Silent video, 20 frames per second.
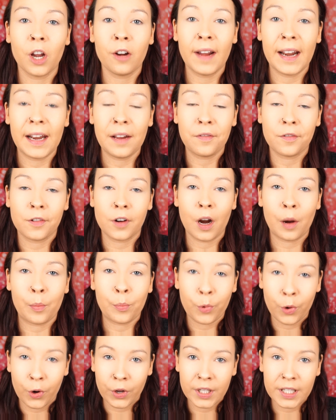Now ready for our
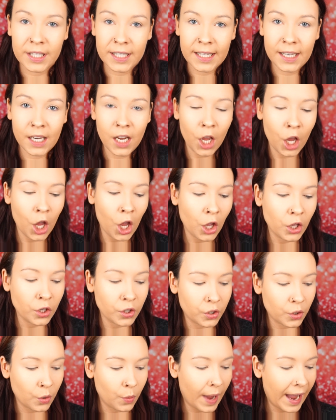bronzing.
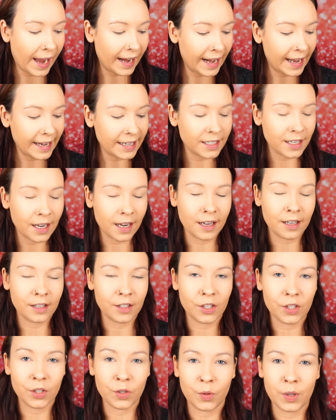So I like
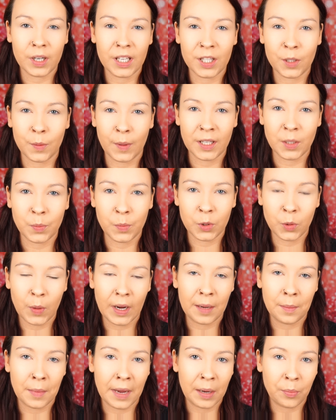to sort of switch
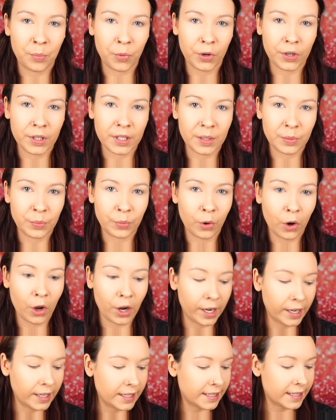between my bronzing
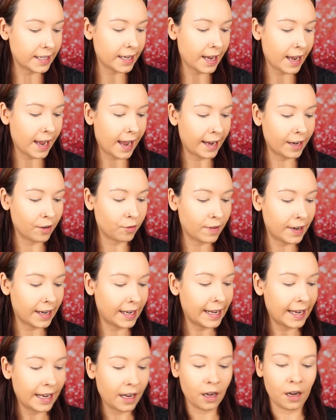products. I
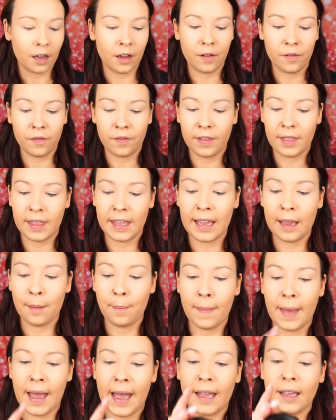really love the
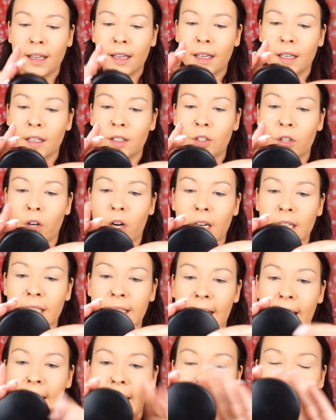MAC Dark
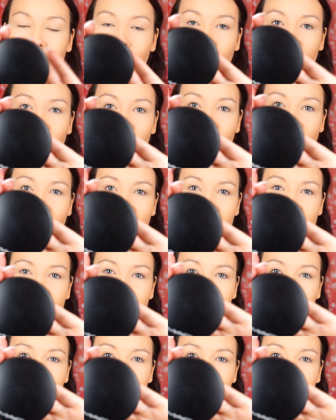Tan Mineralized